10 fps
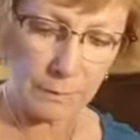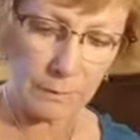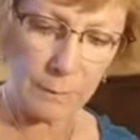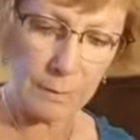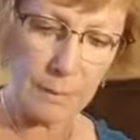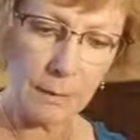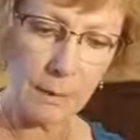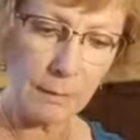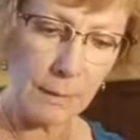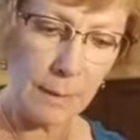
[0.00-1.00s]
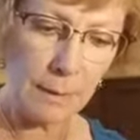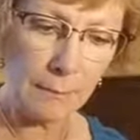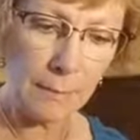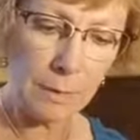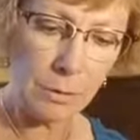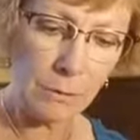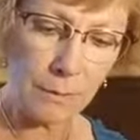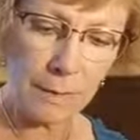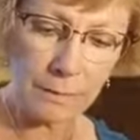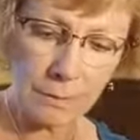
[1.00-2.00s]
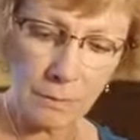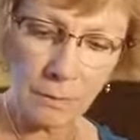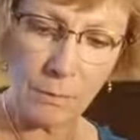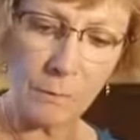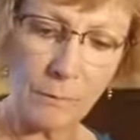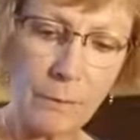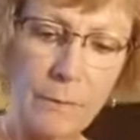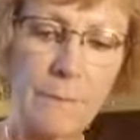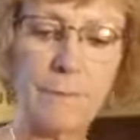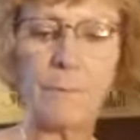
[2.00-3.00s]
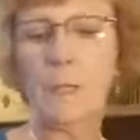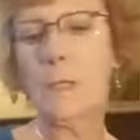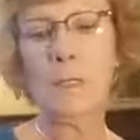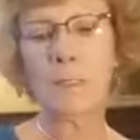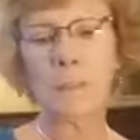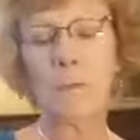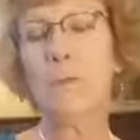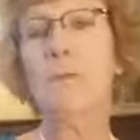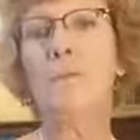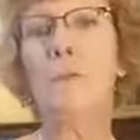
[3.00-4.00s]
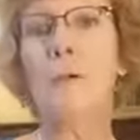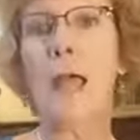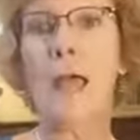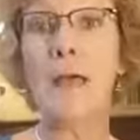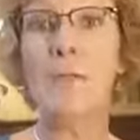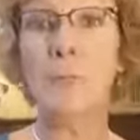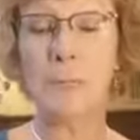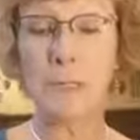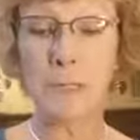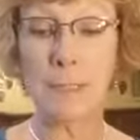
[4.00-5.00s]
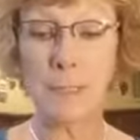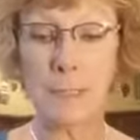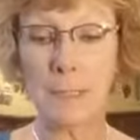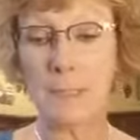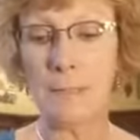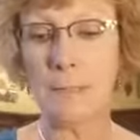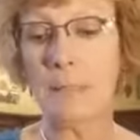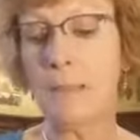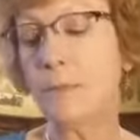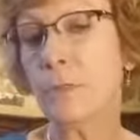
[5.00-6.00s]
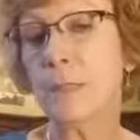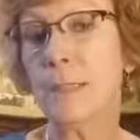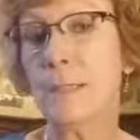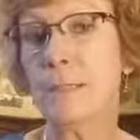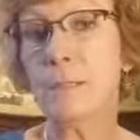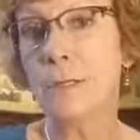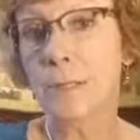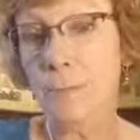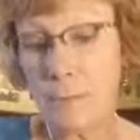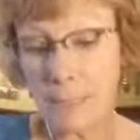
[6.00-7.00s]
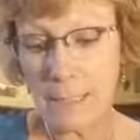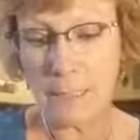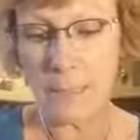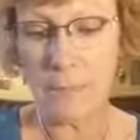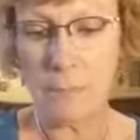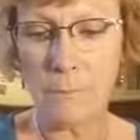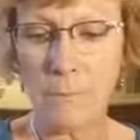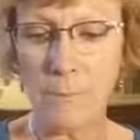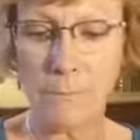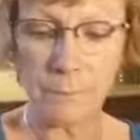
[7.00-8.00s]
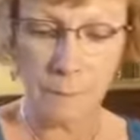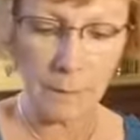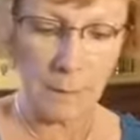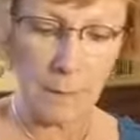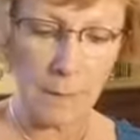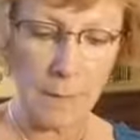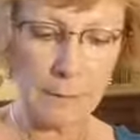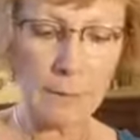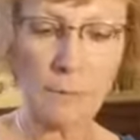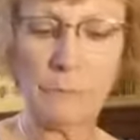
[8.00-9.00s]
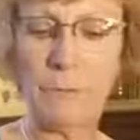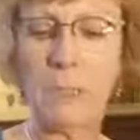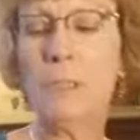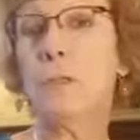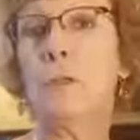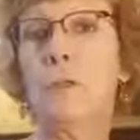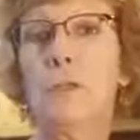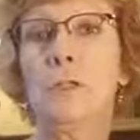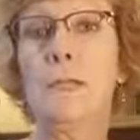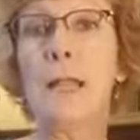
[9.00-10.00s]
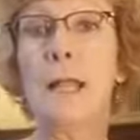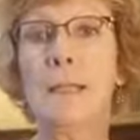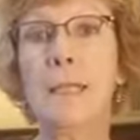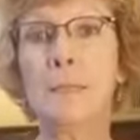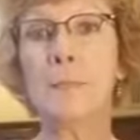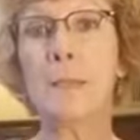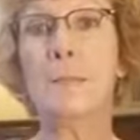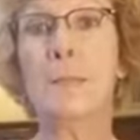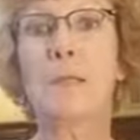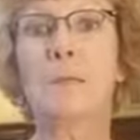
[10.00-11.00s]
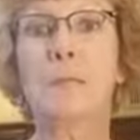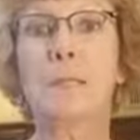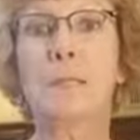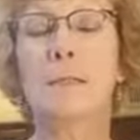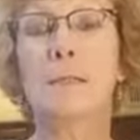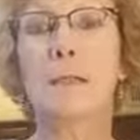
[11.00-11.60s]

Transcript: I'm just going to kind of make sure that's all over. So if you have a marinated salad dressing that's already ready at home, out of your fridge, you can do it. I like to make my own dressings.